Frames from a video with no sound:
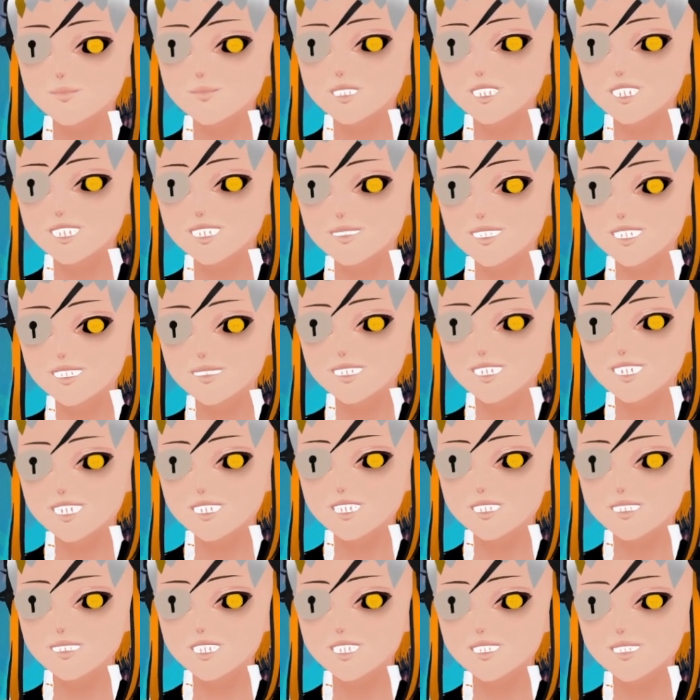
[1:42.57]
Next
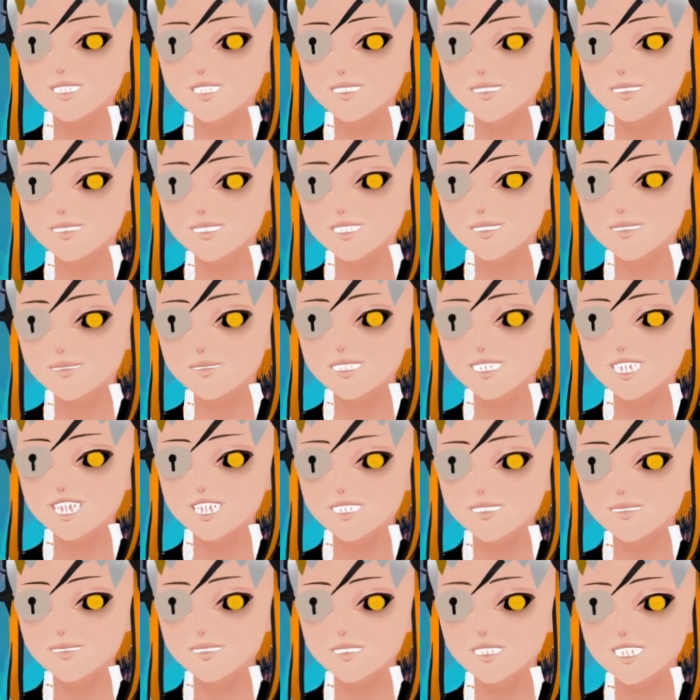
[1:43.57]
card revealed is
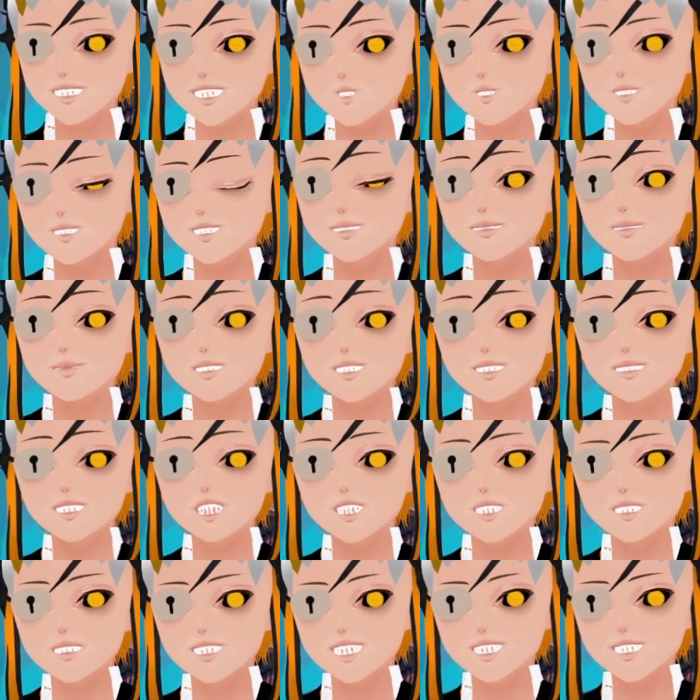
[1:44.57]
Heartstrike, which is
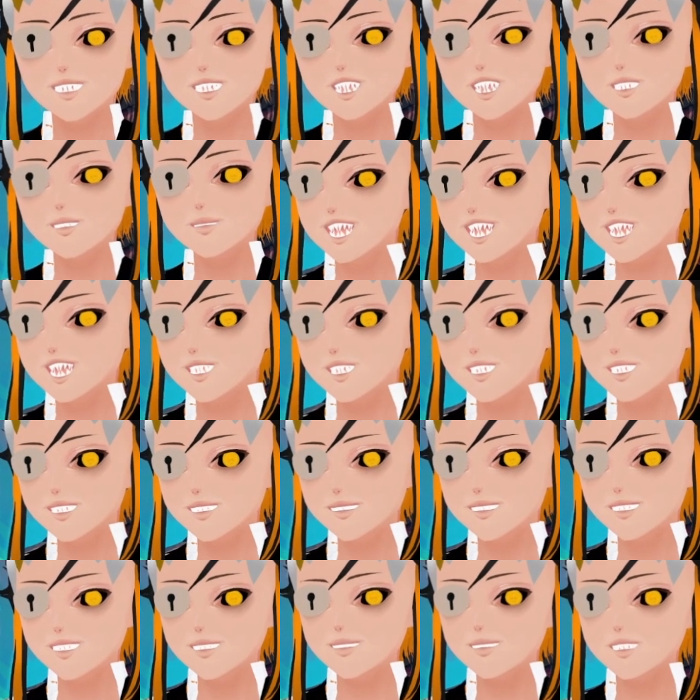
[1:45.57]
another key
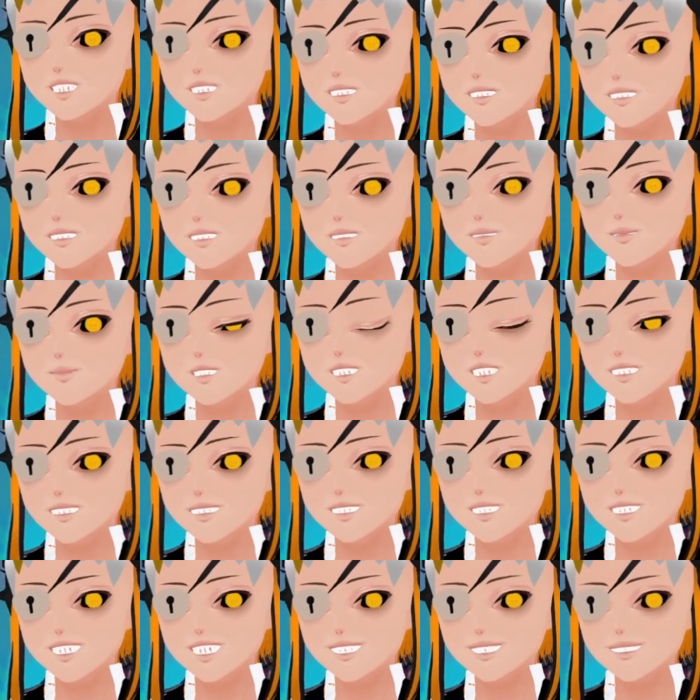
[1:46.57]
ability for Blood
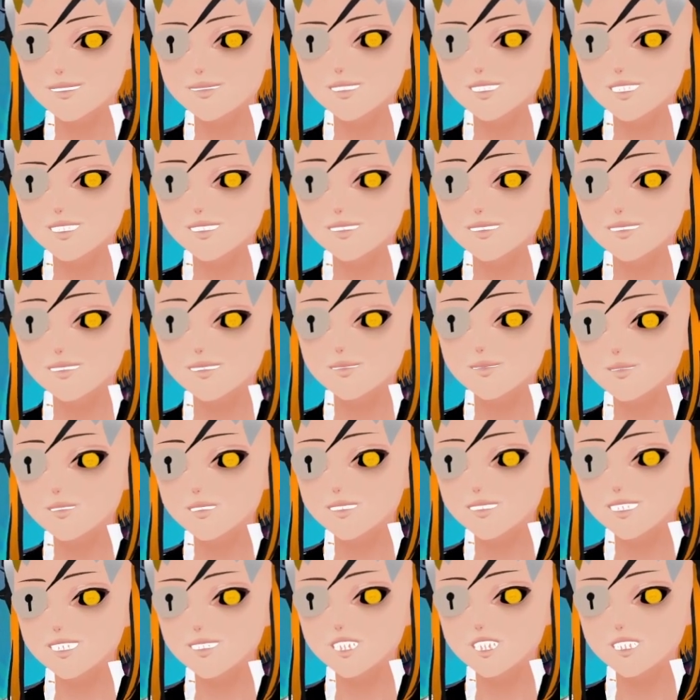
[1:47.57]
DKs in
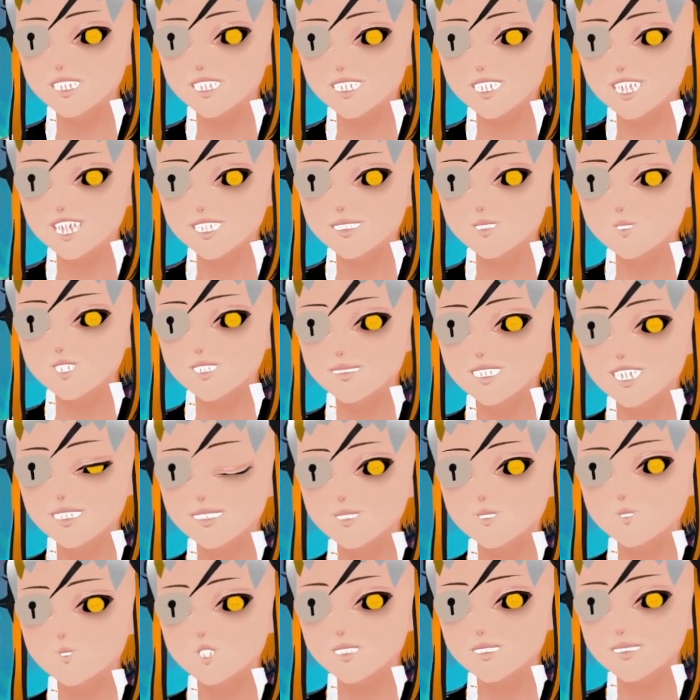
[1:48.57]
World of Warcraft, which is a
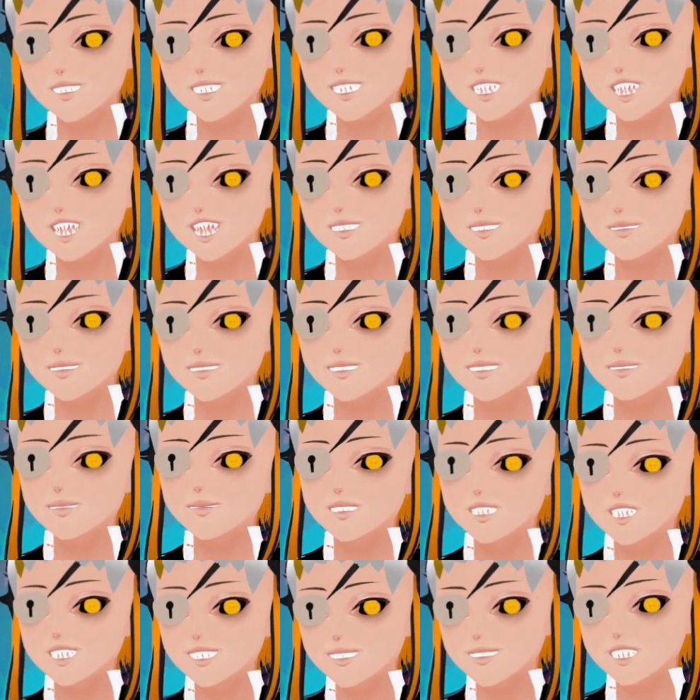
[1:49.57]
1-cost
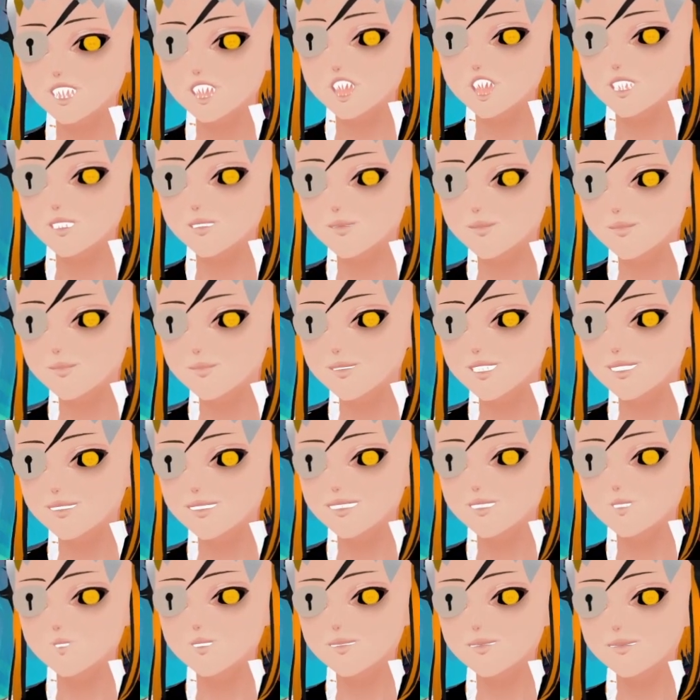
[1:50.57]
spell that
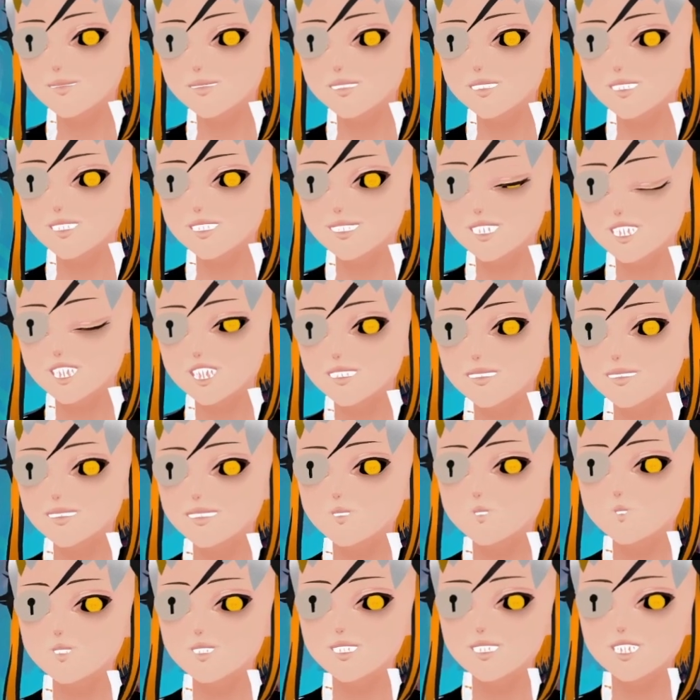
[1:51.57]
deals 3 damage
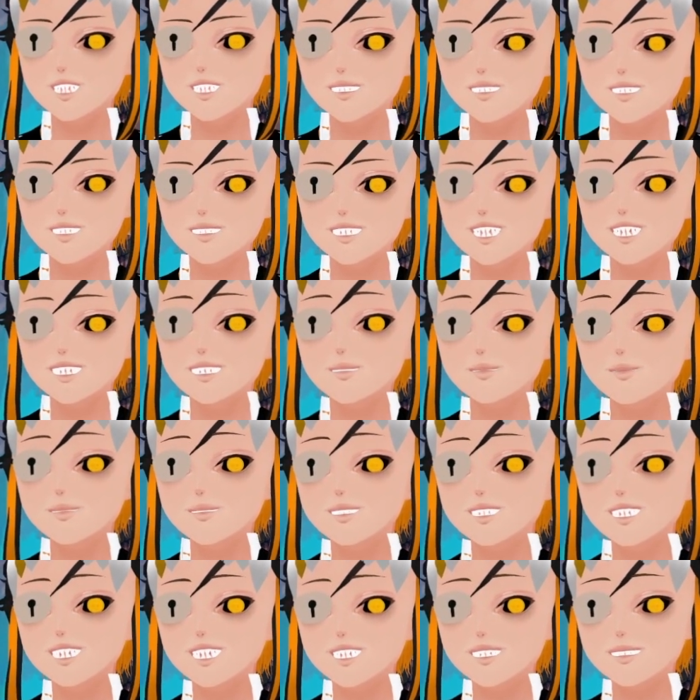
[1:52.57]
to a minion. If
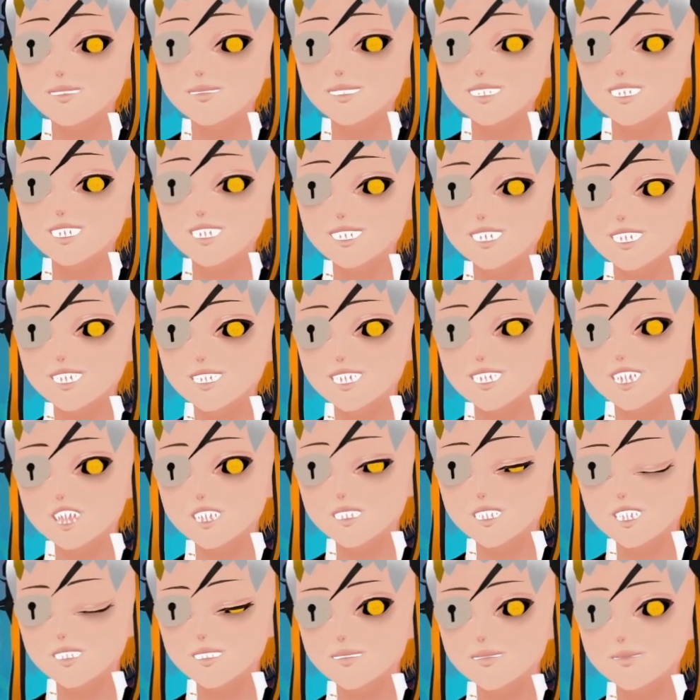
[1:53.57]
it kills it, gain a
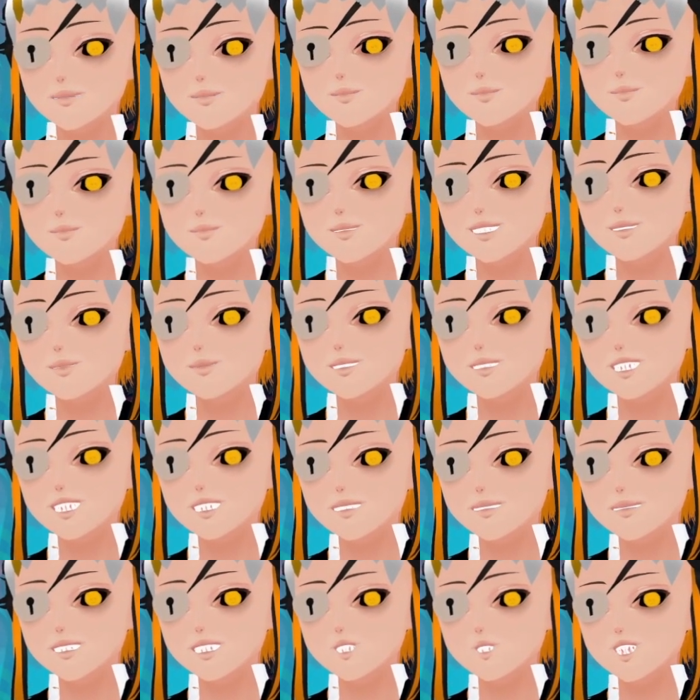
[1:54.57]
corpse,
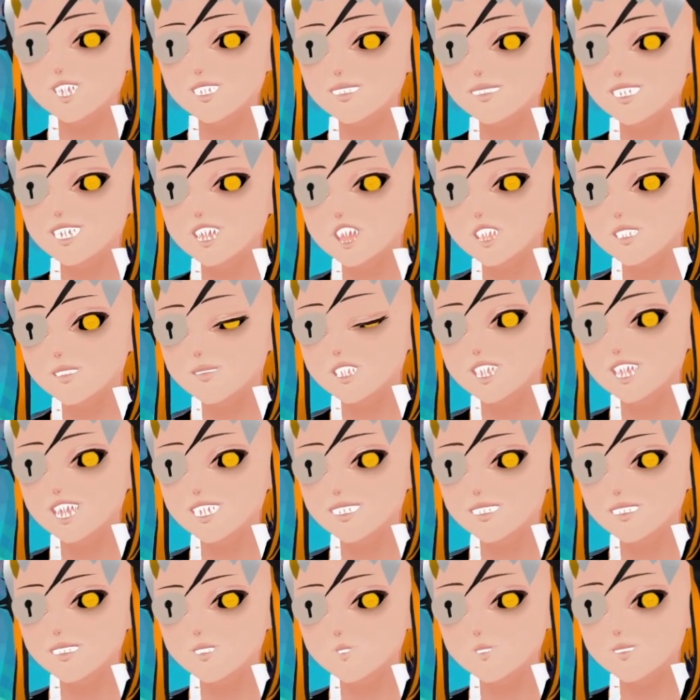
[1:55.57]
requires 1 blood
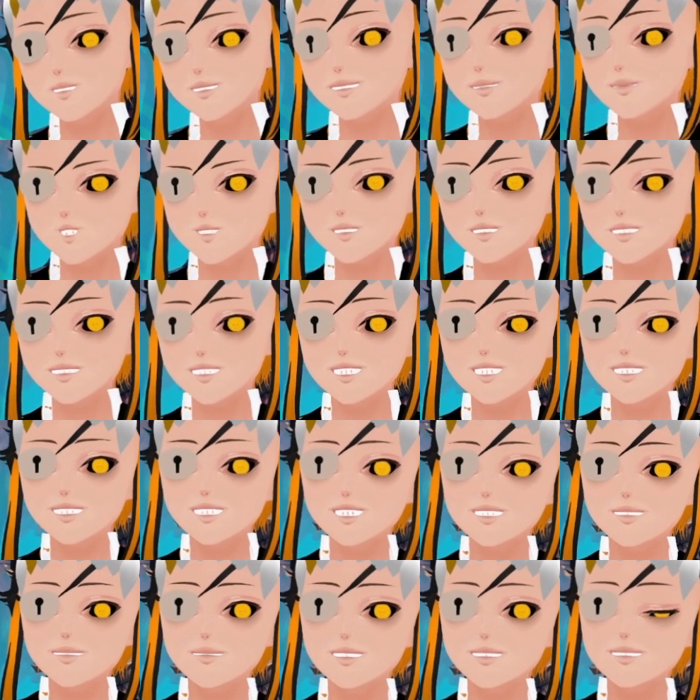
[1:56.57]
rune. Pretty
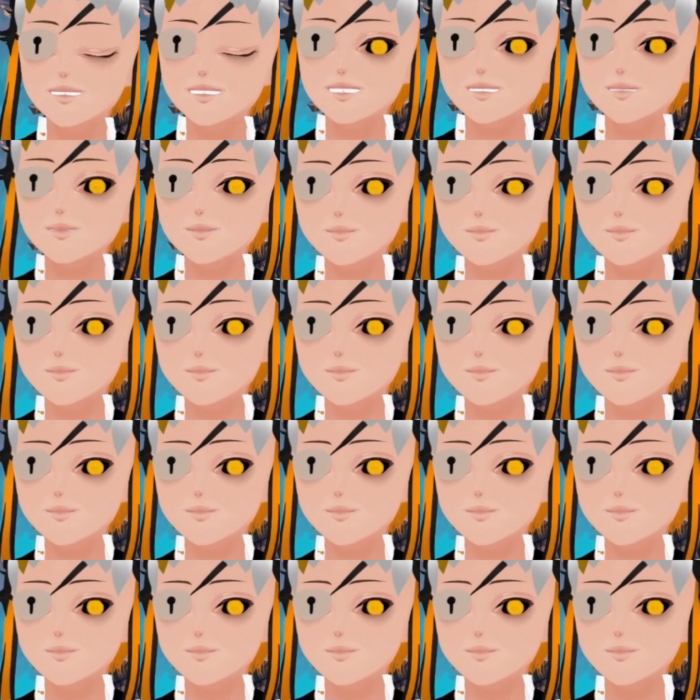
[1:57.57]
decent